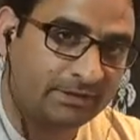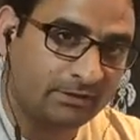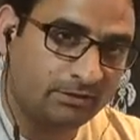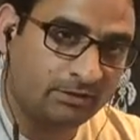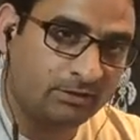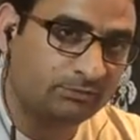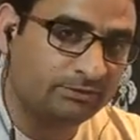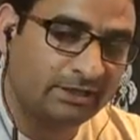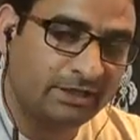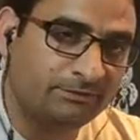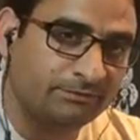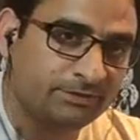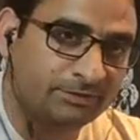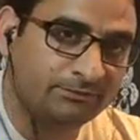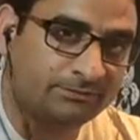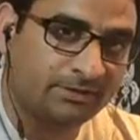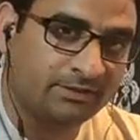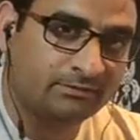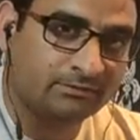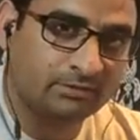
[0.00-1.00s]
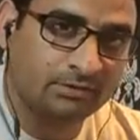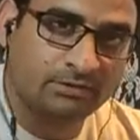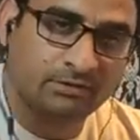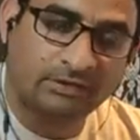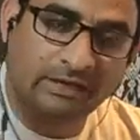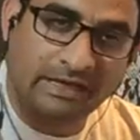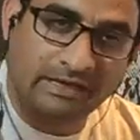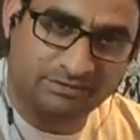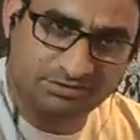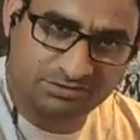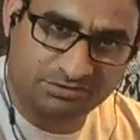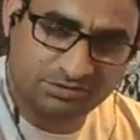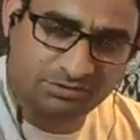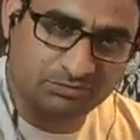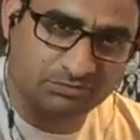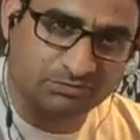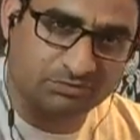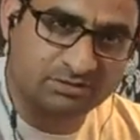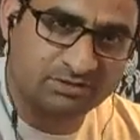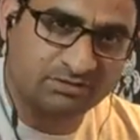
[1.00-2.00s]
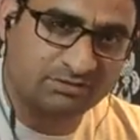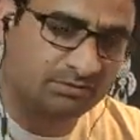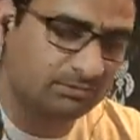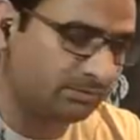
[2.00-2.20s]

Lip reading: They have different attitudes.